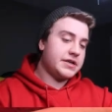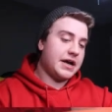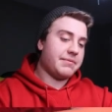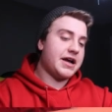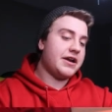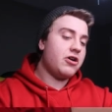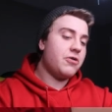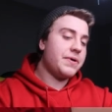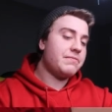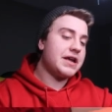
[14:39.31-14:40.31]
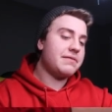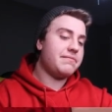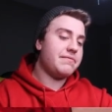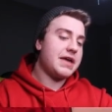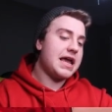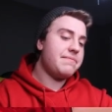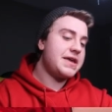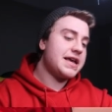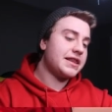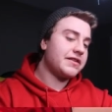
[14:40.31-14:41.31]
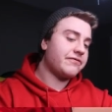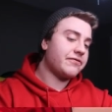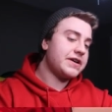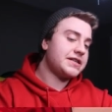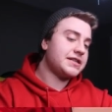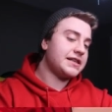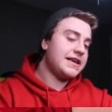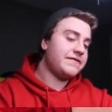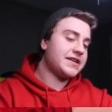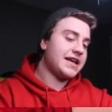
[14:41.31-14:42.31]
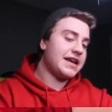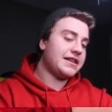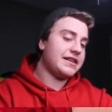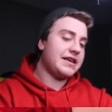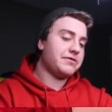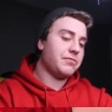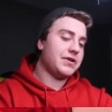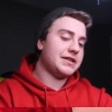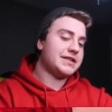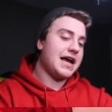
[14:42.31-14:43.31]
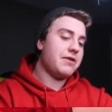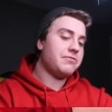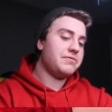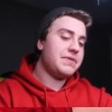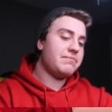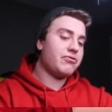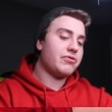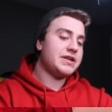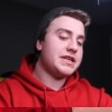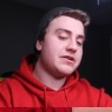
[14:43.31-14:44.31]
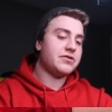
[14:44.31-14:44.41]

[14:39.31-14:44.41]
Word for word: see, I'm kind of hoping we can maybe get the free sleeves again in these ones. That would be pretty